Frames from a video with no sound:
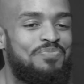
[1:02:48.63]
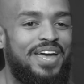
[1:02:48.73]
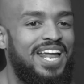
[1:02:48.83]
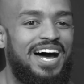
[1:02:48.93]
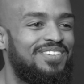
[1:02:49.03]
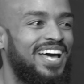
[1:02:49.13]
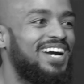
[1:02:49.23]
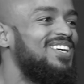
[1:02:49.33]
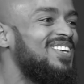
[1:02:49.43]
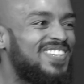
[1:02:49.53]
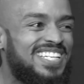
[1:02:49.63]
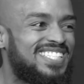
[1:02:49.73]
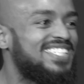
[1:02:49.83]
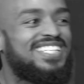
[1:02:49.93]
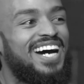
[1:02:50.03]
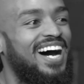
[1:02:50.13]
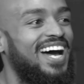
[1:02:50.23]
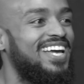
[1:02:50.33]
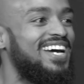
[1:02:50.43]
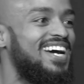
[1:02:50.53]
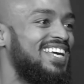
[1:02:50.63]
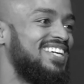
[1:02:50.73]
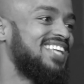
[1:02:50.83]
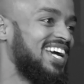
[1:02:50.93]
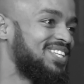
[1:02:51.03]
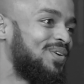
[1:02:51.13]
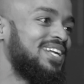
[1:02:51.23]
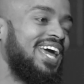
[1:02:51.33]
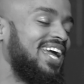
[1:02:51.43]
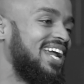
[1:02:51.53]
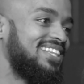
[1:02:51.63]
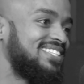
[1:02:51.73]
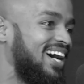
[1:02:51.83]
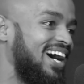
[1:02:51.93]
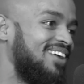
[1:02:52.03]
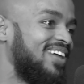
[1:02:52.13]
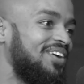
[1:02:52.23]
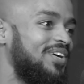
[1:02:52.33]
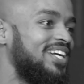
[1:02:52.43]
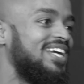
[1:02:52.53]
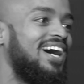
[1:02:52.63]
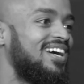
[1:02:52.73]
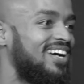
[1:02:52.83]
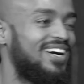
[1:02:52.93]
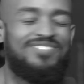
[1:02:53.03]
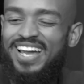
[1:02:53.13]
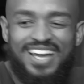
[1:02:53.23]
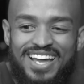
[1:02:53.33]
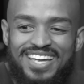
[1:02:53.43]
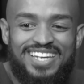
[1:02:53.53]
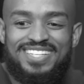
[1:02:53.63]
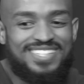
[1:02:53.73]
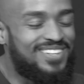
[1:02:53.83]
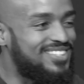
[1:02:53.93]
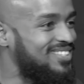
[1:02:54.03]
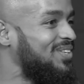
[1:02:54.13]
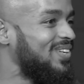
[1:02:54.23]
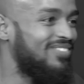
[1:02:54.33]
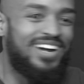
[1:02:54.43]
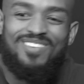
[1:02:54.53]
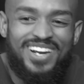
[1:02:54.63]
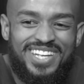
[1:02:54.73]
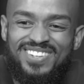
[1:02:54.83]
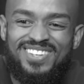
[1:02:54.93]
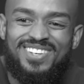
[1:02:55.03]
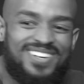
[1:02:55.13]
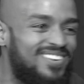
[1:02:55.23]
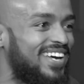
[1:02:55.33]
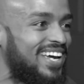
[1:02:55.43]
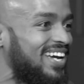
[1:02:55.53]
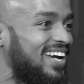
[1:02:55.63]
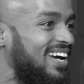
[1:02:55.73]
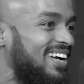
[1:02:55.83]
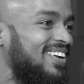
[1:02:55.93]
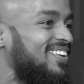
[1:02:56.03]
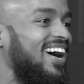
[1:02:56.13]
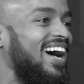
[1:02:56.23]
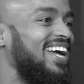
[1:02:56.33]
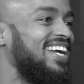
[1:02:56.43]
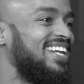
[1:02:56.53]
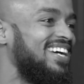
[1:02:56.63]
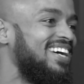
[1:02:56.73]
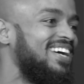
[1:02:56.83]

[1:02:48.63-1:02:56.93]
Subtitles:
And I'm like, who is this guy? He's like 28 at the time. Like, we're younger. I'm like, he doesn't go to school. I'm like, what are you doing? Right?